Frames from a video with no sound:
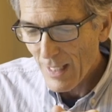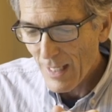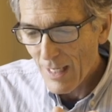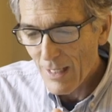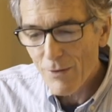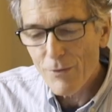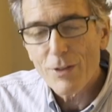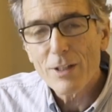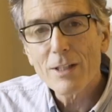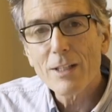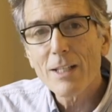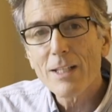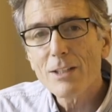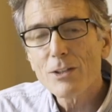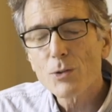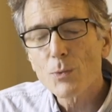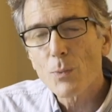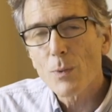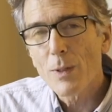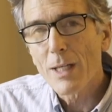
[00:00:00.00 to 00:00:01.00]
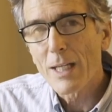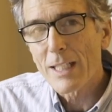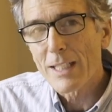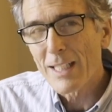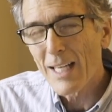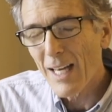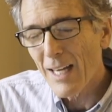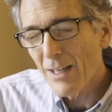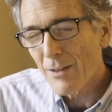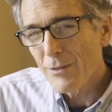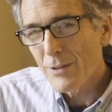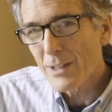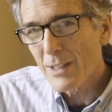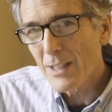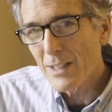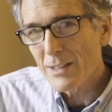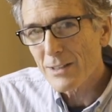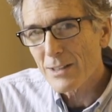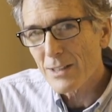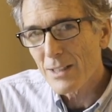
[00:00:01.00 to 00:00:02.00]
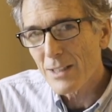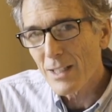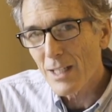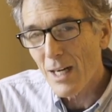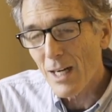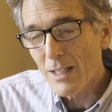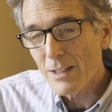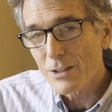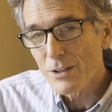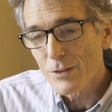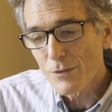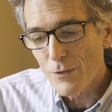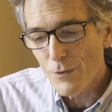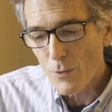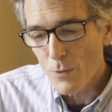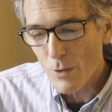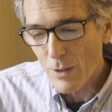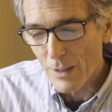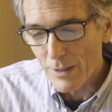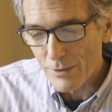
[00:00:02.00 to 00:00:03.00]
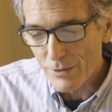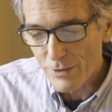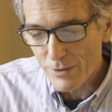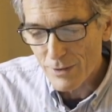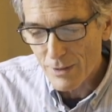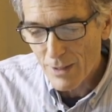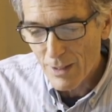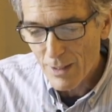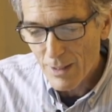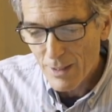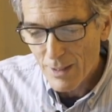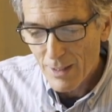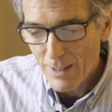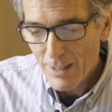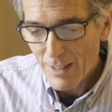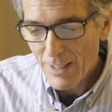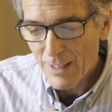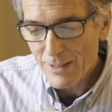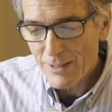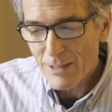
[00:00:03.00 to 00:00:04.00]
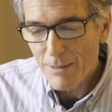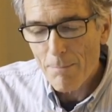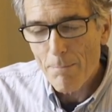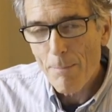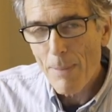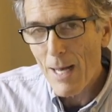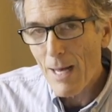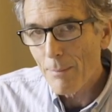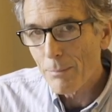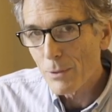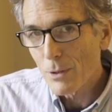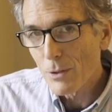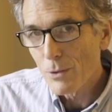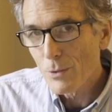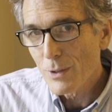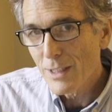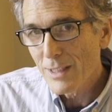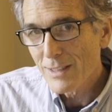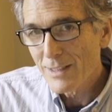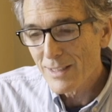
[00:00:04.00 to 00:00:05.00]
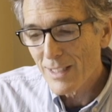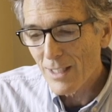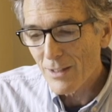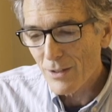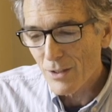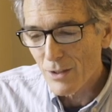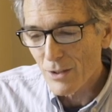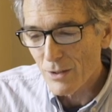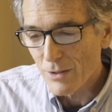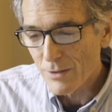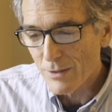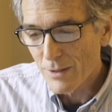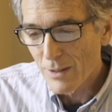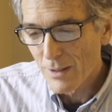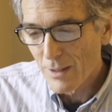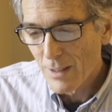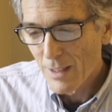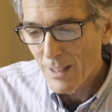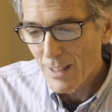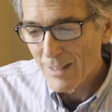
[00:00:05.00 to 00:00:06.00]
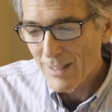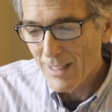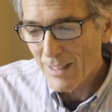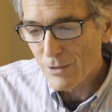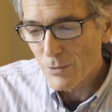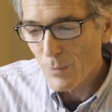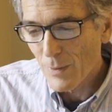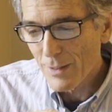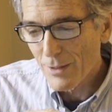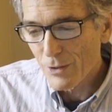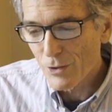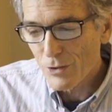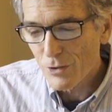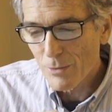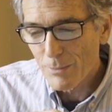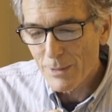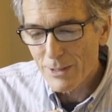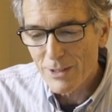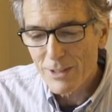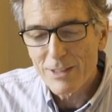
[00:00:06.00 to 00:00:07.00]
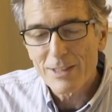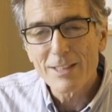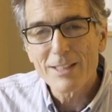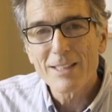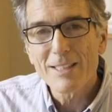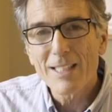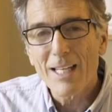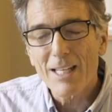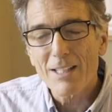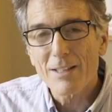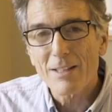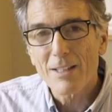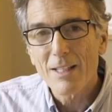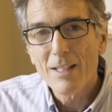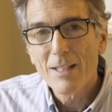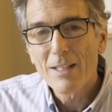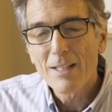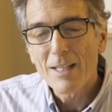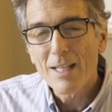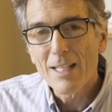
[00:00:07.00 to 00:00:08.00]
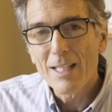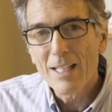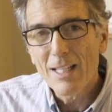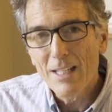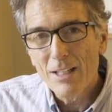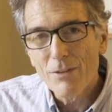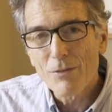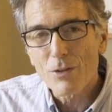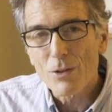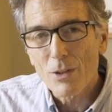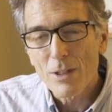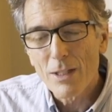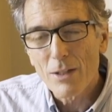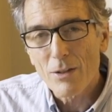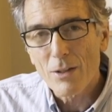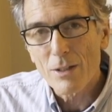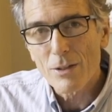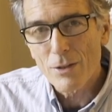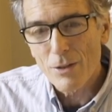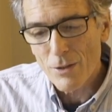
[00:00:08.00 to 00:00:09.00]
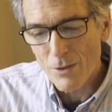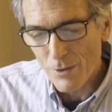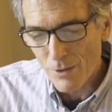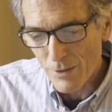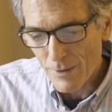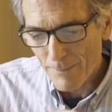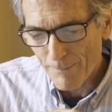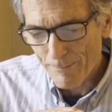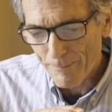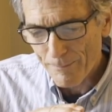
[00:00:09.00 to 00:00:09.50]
Everything is rigged. Everything is concocted for us. It's a Babylonian death cult, and that's why there's so much death and evil here on earth.